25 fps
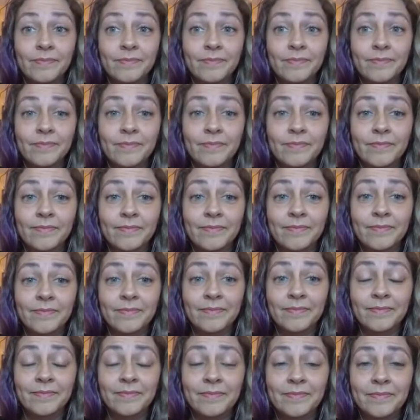
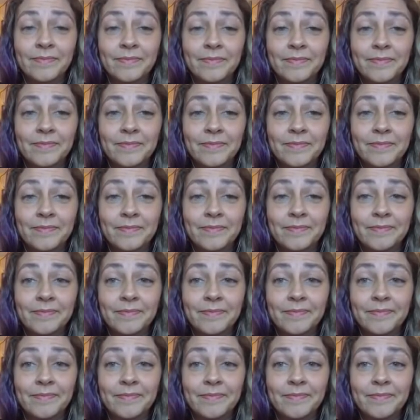
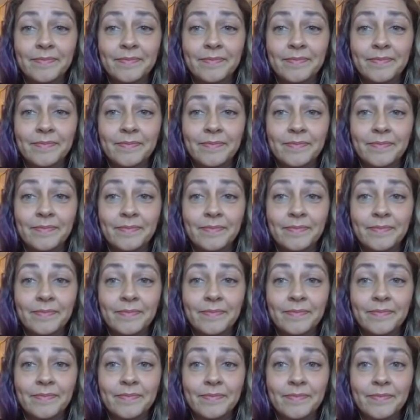
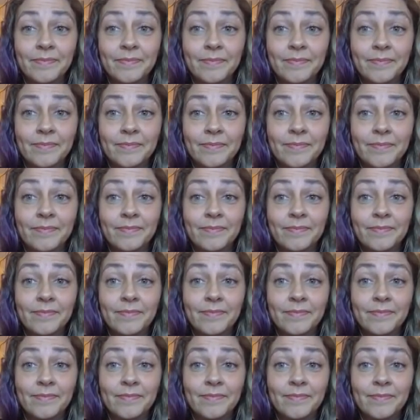
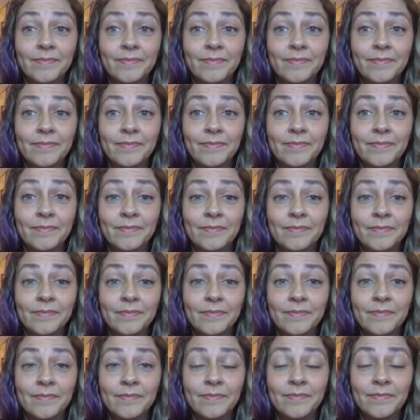
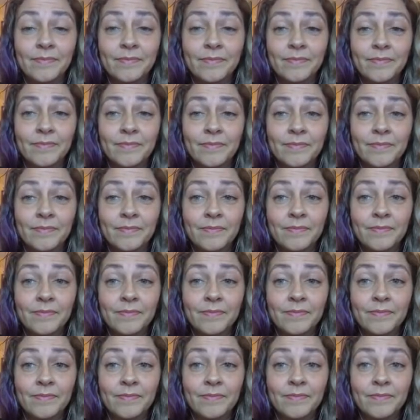
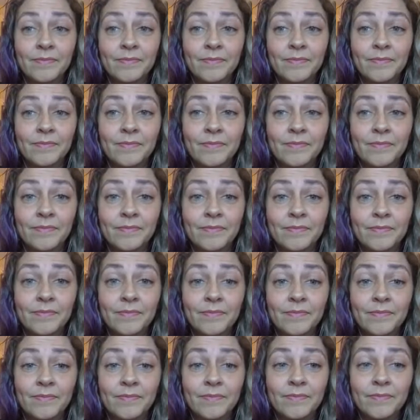
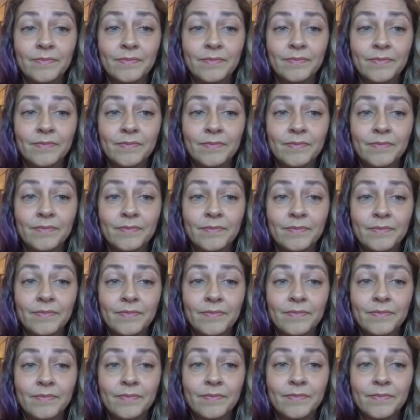No words are spoken by the person on screen.